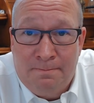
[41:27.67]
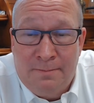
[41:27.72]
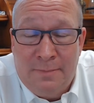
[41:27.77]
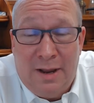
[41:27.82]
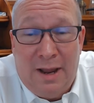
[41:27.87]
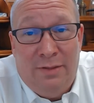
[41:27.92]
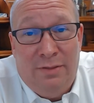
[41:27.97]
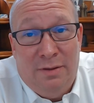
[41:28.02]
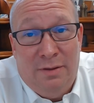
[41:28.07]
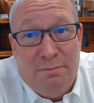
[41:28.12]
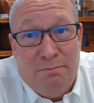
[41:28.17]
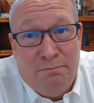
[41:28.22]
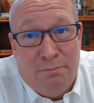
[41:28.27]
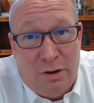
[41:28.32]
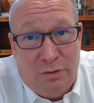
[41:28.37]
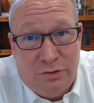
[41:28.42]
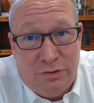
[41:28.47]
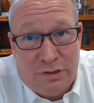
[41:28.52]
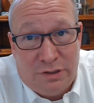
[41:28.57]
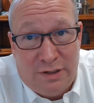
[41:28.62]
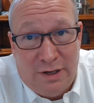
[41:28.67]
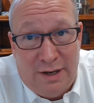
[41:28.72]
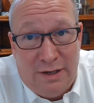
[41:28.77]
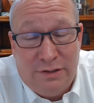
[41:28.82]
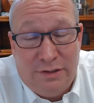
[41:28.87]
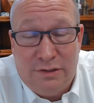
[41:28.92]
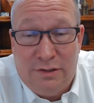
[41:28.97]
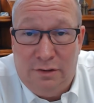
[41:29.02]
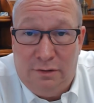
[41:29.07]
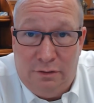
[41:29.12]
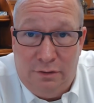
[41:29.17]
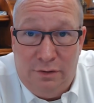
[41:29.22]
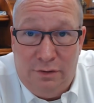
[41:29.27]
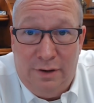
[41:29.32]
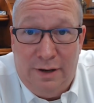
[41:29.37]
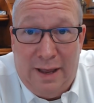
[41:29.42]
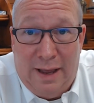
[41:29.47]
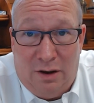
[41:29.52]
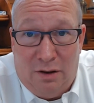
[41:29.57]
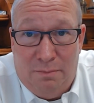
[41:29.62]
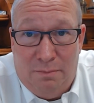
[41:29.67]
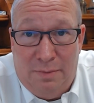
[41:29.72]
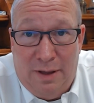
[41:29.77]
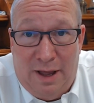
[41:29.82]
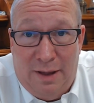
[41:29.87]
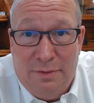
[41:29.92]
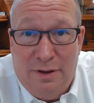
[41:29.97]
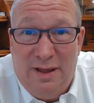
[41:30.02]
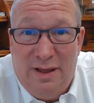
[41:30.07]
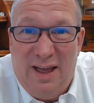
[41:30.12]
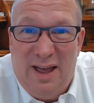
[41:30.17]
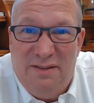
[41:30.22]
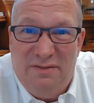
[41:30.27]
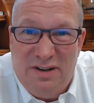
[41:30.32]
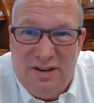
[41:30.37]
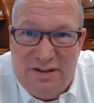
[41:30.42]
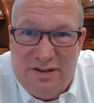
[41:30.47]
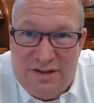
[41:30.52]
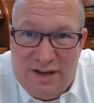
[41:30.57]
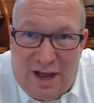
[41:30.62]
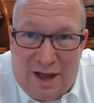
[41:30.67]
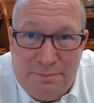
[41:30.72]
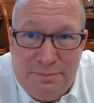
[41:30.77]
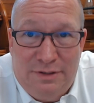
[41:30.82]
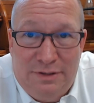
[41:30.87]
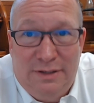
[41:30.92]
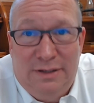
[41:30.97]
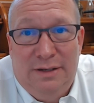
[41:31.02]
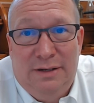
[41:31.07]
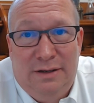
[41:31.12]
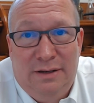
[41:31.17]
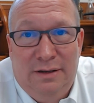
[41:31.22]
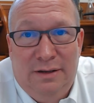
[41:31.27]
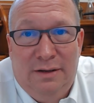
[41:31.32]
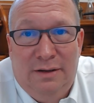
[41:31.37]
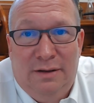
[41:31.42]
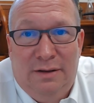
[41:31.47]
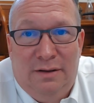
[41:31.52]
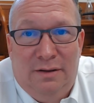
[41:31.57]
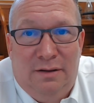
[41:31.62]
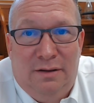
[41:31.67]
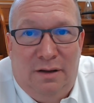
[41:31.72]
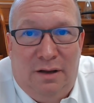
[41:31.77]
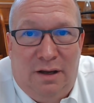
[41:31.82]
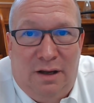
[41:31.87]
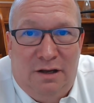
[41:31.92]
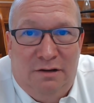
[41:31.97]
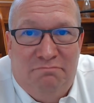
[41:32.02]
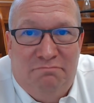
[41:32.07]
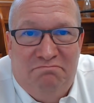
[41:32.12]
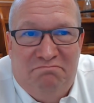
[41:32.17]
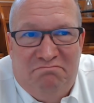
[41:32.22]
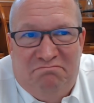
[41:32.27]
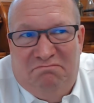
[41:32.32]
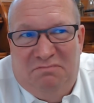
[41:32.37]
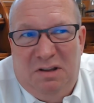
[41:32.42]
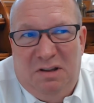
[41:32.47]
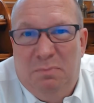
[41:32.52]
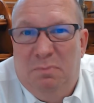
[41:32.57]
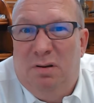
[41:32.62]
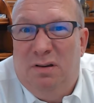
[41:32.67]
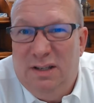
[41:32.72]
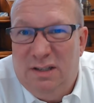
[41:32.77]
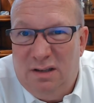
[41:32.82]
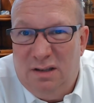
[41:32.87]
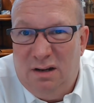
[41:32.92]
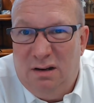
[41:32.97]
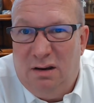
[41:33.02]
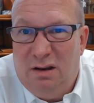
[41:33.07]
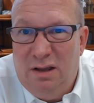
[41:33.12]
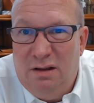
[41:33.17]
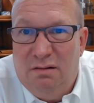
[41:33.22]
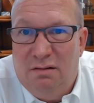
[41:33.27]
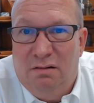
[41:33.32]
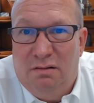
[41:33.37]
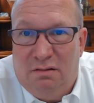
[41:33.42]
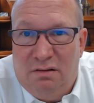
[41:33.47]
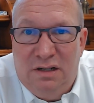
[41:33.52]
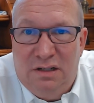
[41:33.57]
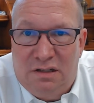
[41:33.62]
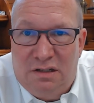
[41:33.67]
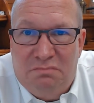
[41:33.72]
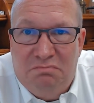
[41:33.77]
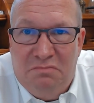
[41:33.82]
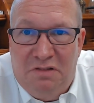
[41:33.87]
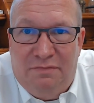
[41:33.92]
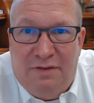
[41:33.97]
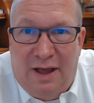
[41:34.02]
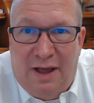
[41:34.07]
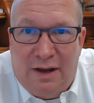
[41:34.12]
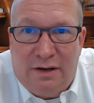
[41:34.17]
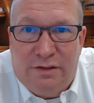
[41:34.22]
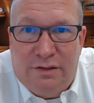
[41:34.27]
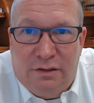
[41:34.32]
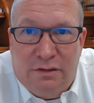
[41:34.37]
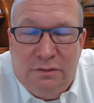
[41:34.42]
and that most states, including Alabama, have adopted implicitly, or at least de facto,